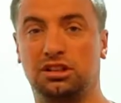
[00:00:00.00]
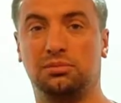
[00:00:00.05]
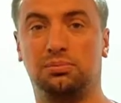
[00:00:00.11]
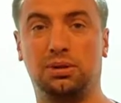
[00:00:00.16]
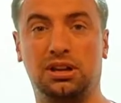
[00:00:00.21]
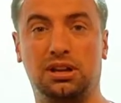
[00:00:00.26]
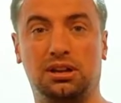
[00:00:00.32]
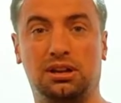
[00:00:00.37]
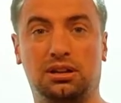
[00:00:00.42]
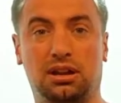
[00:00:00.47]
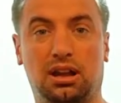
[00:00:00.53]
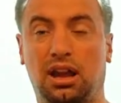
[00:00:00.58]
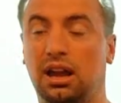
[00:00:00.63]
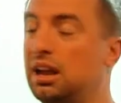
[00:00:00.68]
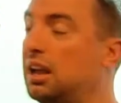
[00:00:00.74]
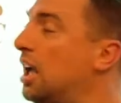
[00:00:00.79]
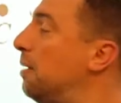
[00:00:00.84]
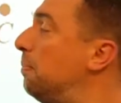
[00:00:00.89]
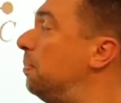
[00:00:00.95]
be a
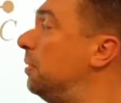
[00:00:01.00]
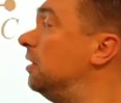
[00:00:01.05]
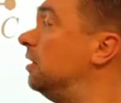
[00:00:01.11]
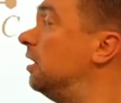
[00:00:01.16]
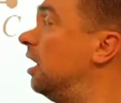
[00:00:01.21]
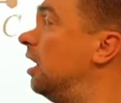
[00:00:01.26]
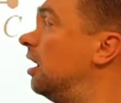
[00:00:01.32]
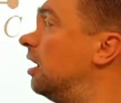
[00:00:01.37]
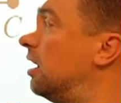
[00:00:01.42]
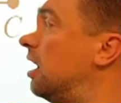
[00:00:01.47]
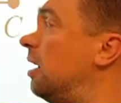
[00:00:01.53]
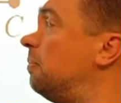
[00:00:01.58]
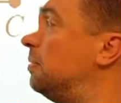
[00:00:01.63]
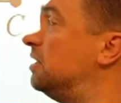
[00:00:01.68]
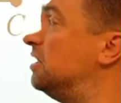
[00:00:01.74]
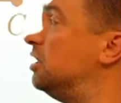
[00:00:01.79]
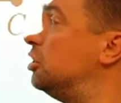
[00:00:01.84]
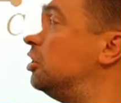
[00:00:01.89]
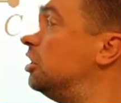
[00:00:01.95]

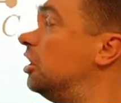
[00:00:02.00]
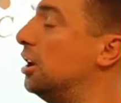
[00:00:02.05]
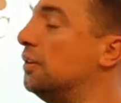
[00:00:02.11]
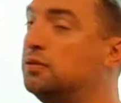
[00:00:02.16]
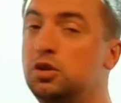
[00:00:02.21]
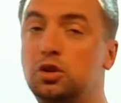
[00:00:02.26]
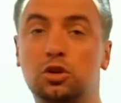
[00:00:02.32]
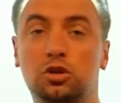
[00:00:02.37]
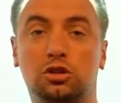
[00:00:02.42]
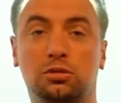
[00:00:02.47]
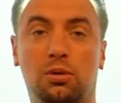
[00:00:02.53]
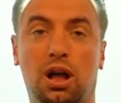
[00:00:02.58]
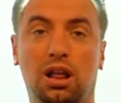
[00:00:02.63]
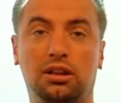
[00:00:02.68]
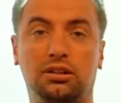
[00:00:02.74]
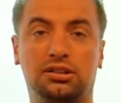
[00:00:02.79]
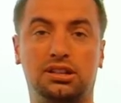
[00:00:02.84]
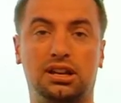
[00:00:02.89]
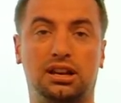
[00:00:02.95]
composition of two smaller
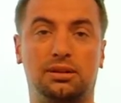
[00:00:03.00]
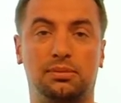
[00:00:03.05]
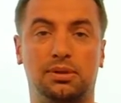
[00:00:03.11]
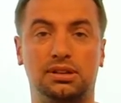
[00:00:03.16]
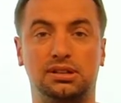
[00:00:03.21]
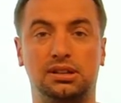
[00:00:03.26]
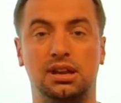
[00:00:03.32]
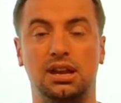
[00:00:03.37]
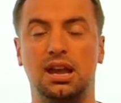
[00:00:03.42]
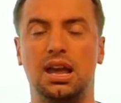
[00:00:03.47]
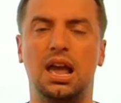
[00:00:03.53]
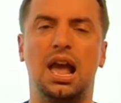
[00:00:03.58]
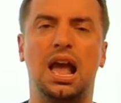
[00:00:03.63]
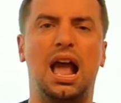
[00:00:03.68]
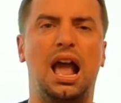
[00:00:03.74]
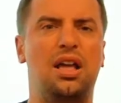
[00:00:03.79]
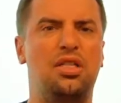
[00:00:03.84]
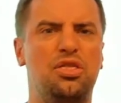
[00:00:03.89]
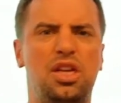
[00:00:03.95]
segments.
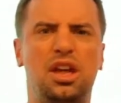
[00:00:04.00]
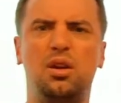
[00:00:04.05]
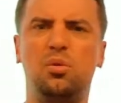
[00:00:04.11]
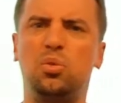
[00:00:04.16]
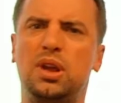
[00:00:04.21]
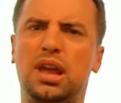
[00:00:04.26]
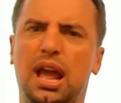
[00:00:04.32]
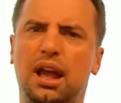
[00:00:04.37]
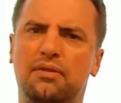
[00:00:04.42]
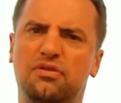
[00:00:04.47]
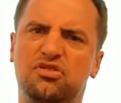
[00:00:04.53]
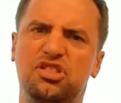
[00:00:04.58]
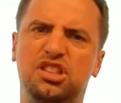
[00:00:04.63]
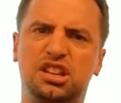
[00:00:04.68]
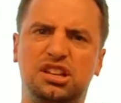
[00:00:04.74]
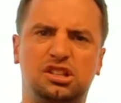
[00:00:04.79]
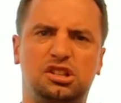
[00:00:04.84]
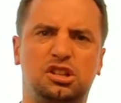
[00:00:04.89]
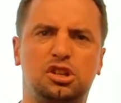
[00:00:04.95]
And then we have
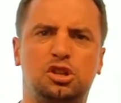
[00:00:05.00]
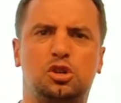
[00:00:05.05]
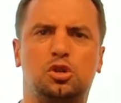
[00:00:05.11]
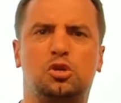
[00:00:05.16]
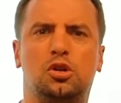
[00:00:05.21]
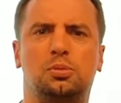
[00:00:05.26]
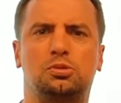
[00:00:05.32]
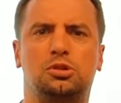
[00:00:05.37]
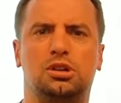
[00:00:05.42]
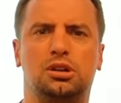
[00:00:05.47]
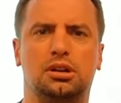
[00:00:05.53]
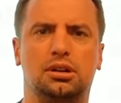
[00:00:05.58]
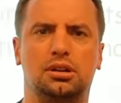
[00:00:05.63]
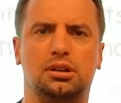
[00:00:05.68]
this description